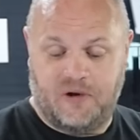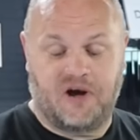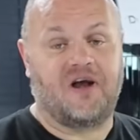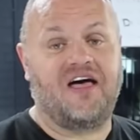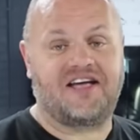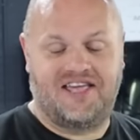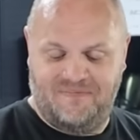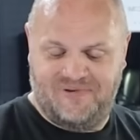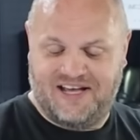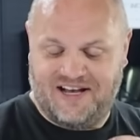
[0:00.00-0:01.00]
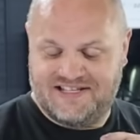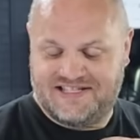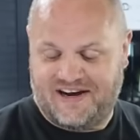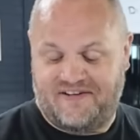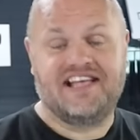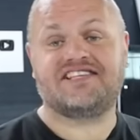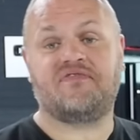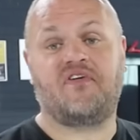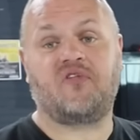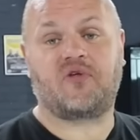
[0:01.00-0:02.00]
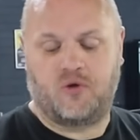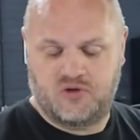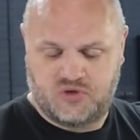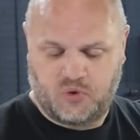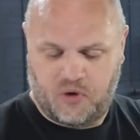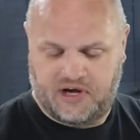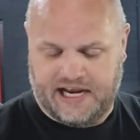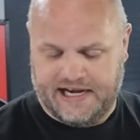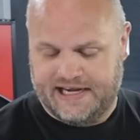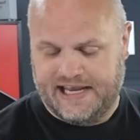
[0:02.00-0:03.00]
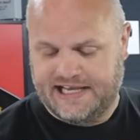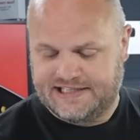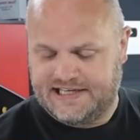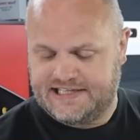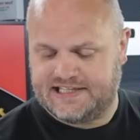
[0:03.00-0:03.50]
we are lucky because there is a fault code stored in the AC